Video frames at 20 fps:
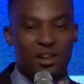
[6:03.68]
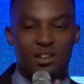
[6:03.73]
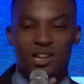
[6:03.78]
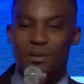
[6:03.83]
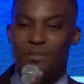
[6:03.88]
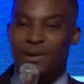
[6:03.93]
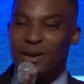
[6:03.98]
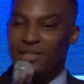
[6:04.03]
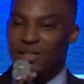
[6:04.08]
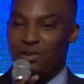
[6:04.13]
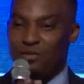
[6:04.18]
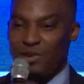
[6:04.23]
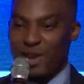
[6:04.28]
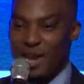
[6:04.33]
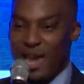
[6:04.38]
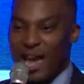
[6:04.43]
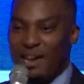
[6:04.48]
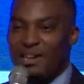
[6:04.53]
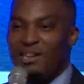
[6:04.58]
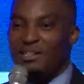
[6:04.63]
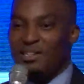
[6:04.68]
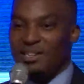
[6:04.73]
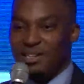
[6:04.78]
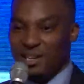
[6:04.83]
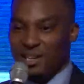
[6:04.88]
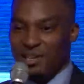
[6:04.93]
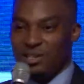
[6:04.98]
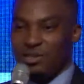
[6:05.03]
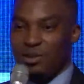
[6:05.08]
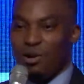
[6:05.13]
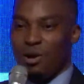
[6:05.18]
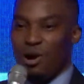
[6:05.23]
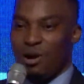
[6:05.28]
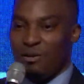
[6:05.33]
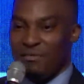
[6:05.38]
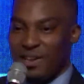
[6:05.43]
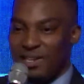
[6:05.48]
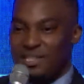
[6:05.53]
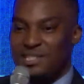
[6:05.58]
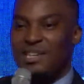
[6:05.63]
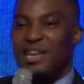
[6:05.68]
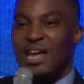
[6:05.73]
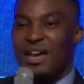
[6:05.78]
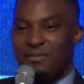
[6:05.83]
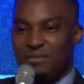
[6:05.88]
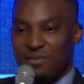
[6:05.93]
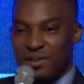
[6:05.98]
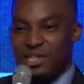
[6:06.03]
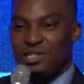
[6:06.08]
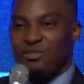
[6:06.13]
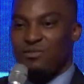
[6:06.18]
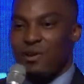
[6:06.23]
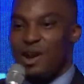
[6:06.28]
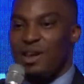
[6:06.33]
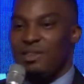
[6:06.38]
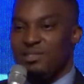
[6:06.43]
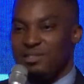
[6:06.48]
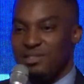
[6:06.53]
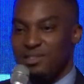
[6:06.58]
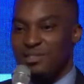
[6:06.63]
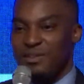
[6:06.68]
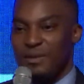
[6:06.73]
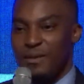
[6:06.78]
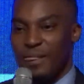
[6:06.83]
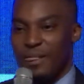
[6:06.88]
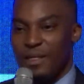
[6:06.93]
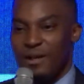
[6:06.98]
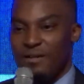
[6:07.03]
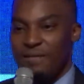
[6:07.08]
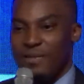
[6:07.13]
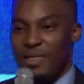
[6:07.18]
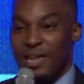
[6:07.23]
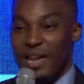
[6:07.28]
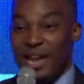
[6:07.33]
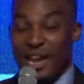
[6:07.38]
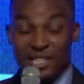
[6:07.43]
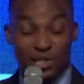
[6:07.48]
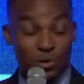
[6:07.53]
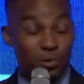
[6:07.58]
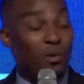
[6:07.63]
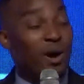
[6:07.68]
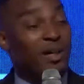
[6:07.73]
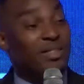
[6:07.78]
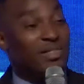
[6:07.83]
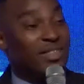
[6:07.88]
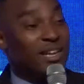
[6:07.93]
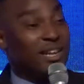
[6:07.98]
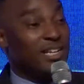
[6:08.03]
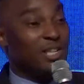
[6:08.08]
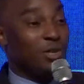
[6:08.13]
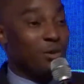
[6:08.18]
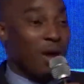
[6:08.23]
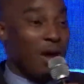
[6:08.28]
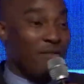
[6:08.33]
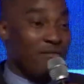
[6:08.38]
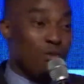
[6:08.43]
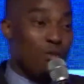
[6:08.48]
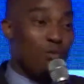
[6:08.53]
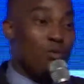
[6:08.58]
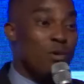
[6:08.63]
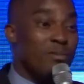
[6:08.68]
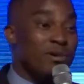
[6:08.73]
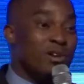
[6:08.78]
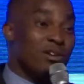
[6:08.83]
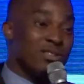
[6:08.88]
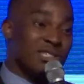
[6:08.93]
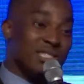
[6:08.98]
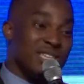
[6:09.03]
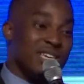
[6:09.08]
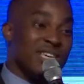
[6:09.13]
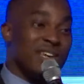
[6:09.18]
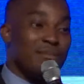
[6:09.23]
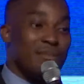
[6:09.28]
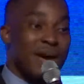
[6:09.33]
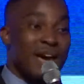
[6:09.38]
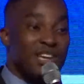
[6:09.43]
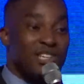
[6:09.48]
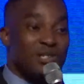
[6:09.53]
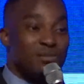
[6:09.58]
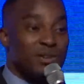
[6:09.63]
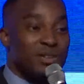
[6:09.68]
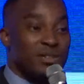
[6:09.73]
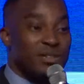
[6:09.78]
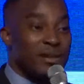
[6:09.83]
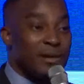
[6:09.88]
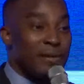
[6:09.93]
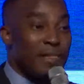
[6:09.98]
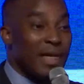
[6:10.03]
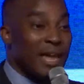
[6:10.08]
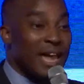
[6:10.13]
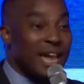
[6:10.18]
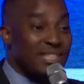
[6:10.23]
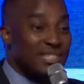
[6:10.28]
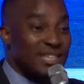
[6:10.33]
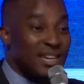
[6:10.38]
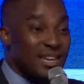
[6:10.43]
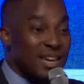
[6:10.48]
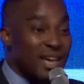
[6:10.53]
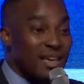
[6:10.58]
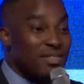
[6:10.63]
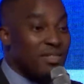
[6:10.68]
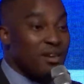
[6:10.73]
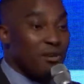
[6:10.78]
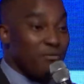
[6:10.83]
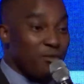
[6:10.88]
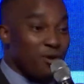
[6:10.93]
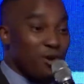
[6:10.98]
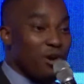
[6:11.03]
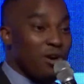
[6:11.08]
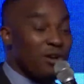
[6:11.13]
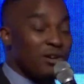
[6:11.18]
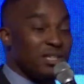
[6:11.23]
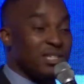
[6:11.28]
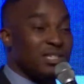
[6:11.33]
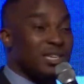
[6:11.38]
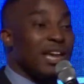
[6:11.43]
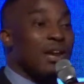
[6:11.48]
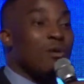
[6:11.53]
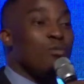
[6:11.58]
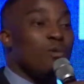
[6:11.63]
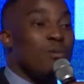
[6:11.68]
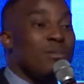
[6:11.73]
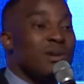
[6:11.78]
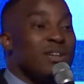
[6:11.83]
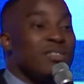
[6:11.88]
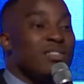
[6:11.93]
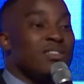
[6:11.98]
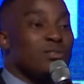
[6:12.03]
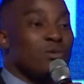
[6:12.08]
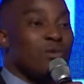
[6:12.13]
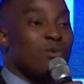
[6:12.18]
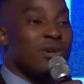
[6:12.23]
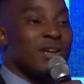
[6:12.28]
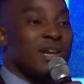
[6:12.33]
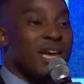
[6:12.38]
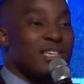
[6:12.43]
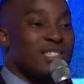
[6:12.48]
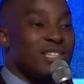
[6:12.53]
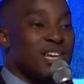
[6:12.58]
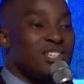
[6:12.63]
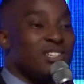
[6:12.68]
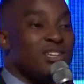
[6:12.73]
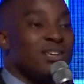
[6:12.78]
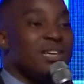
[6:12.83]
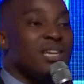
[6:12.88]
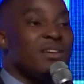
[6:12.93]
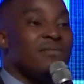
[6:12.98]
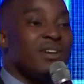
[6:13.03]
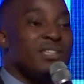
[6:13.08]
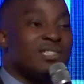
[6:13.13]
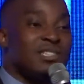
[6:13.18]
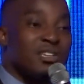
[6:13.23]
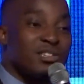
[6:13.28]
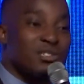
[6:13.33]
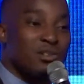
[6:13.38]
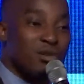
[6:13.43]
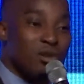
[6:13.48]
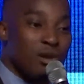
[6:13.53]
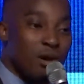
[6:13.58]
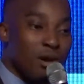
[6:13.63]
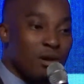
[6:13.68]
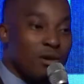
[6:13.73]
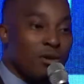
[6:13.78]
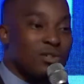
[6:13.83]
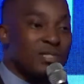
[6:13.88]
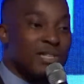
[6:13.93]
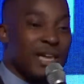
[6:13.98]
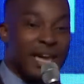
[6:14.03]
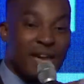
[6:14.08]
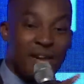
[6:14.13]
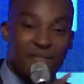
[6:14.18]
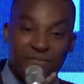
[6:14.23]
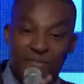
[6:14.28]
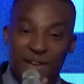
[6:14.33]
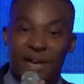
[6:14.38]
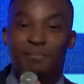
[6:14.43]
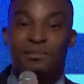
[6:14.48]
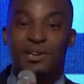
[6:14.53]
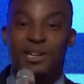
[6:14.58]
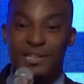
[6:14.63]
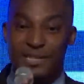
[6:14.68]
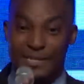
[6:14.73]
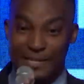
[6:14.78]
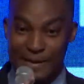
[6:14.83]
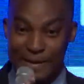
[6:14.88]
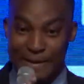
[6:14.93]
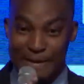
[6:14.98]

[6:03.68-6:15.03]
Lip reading: you about the realities of his life and his friends. It's one thing to have a woman on senior management. It's another for her to say, women in this organization leave at 6 o'clock because they have families.